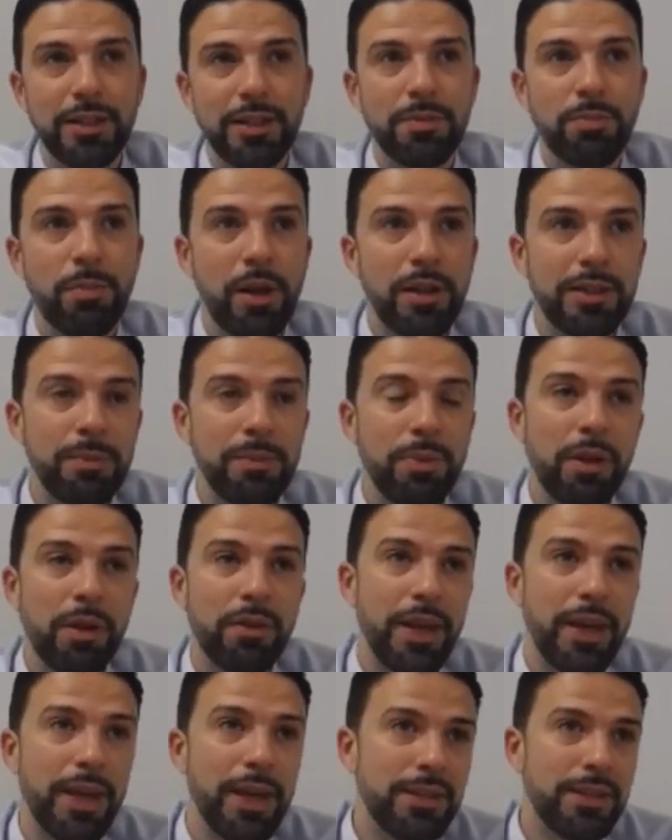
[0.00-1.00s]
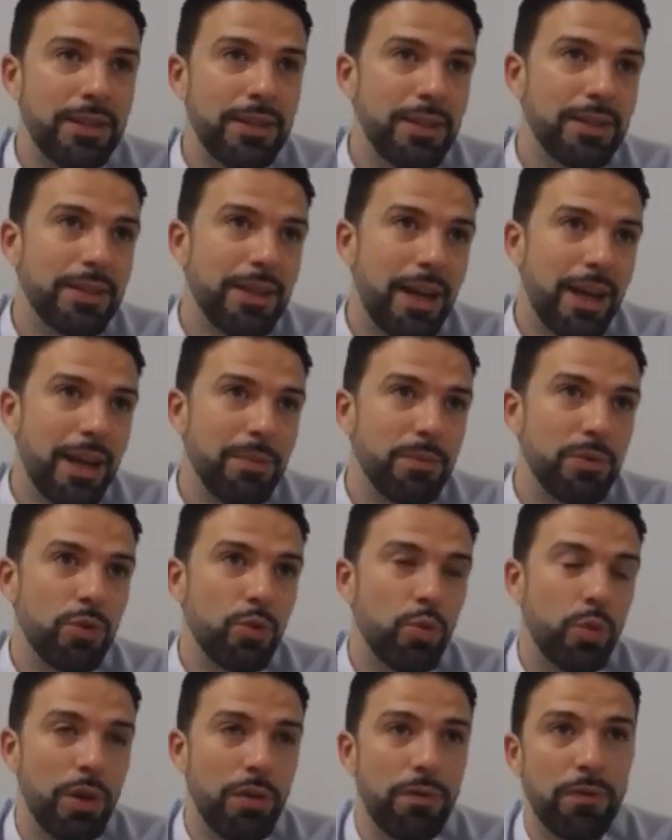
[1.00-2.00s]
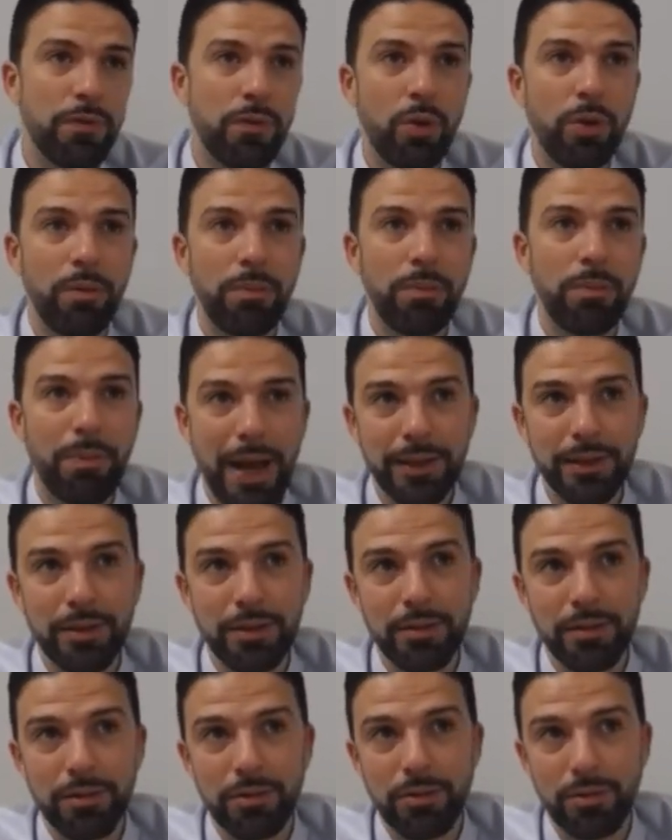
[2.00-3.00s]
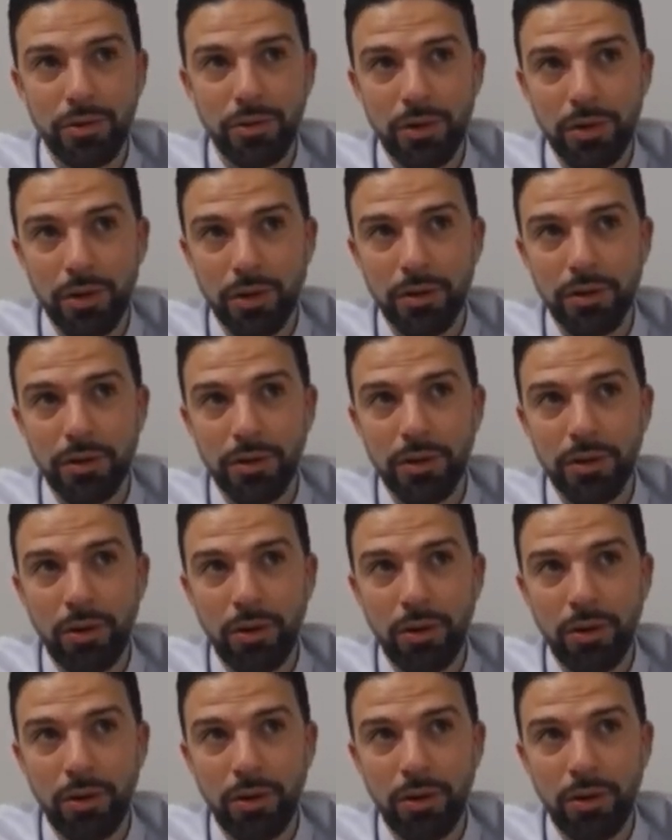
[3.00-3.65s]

this multiple of 18 times will fall back to the